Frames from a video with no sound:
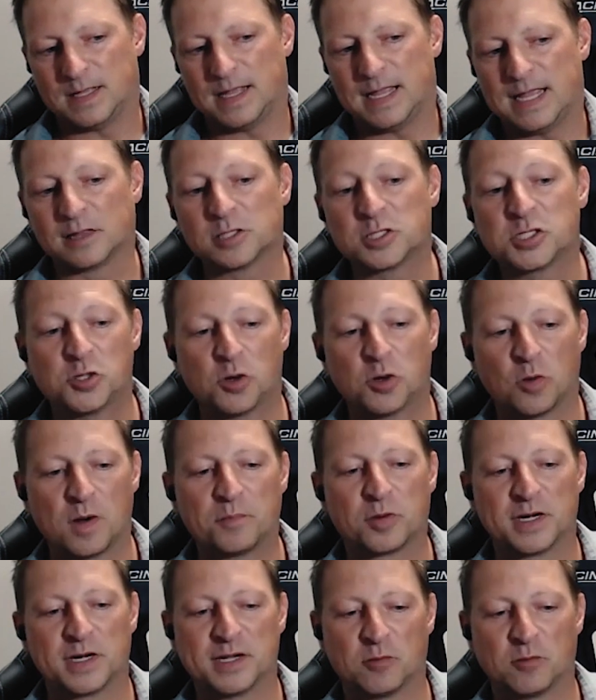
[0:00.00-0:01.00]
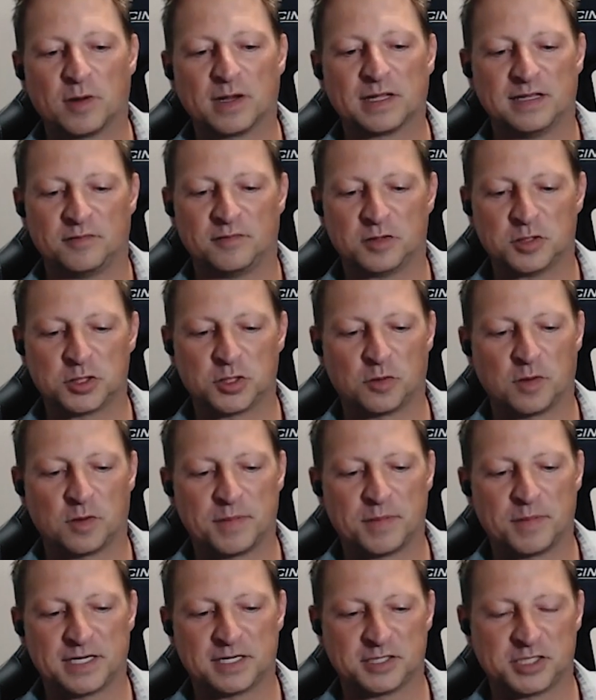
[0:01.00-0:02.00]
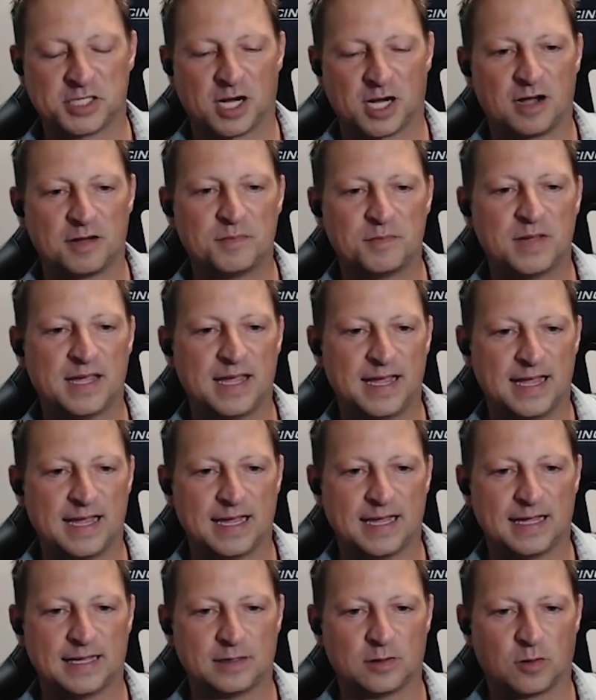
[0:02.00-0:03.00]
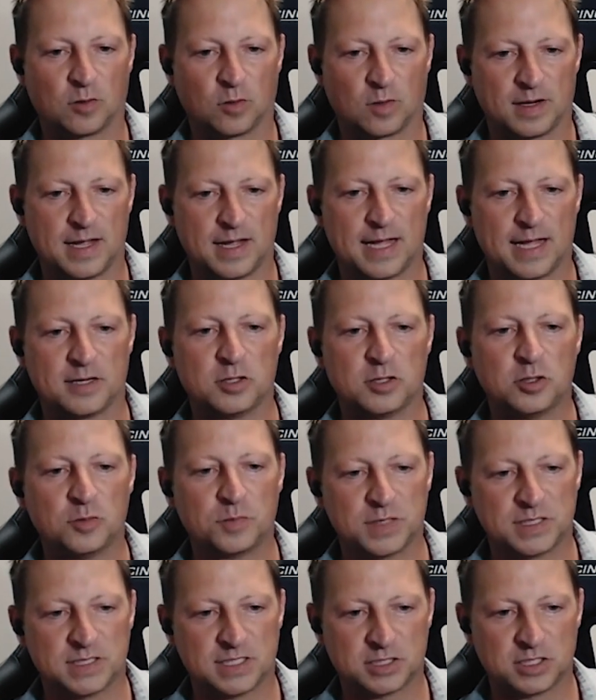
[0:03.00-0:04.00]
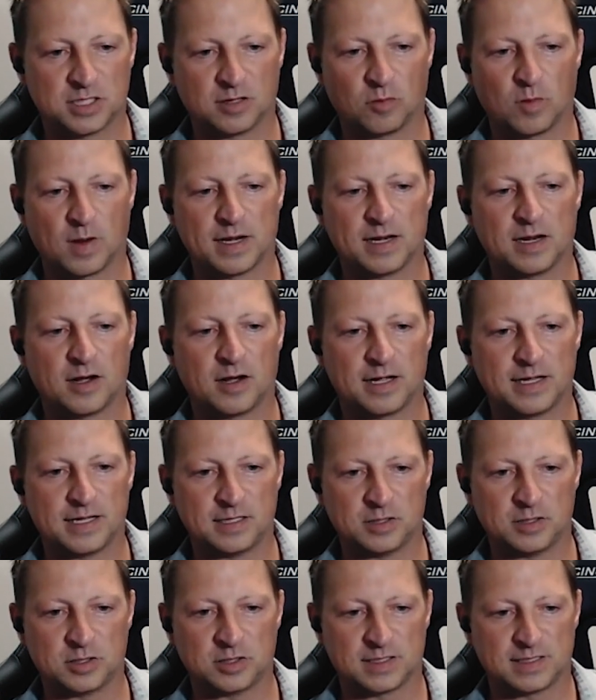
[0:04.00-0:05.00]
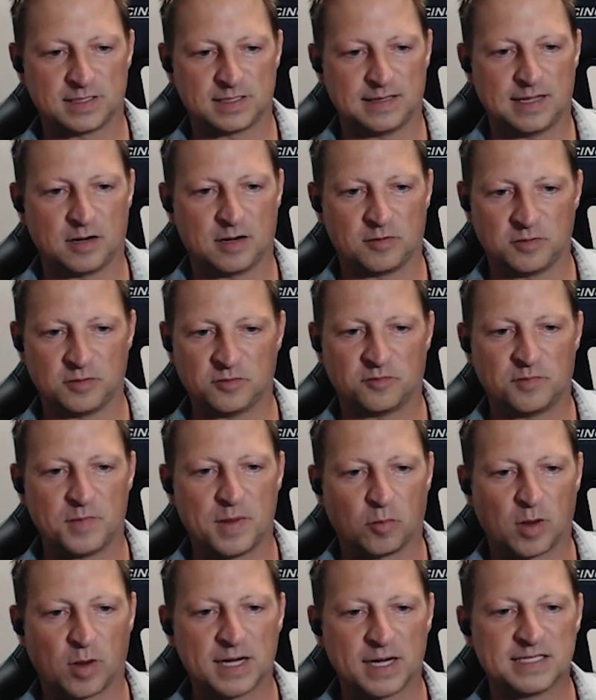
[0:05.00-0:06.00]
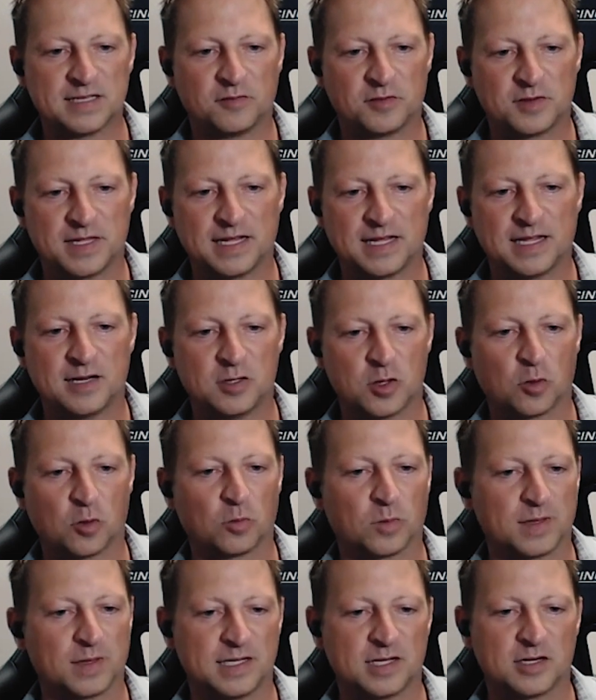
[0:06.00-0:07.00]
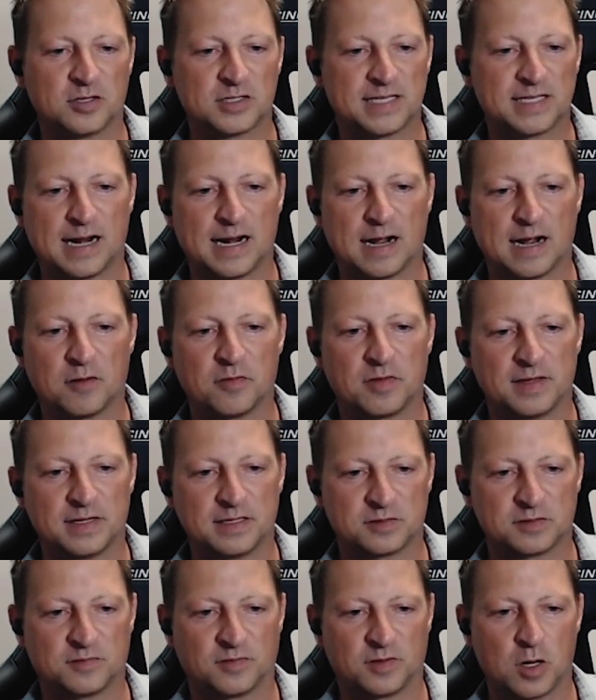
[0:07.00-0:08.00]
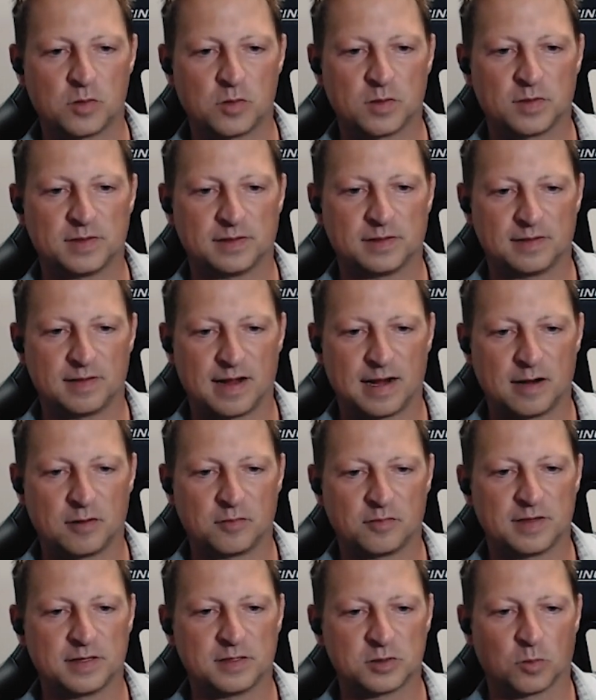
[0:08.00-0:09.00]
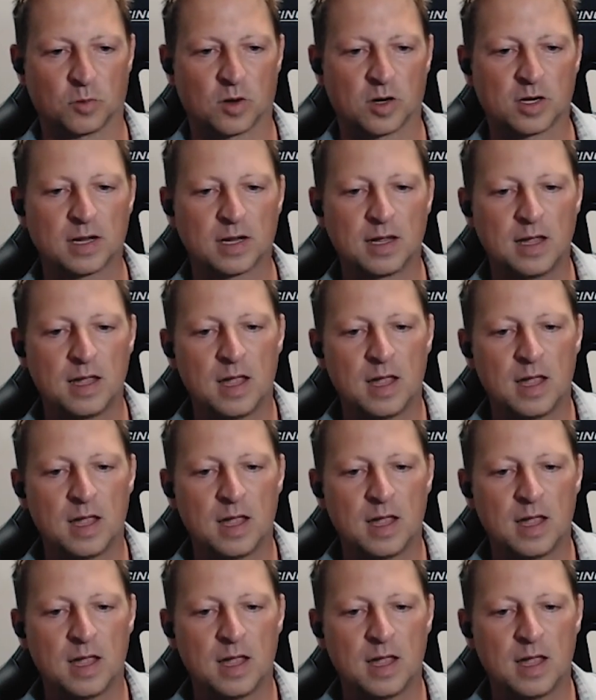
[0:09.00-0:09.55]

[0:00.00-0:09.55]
it'll show up pretty quickly if you show up at a job and or at a new position and whatnot and you just sit there and you've memorized everything and you don't really understand how things flow and how things work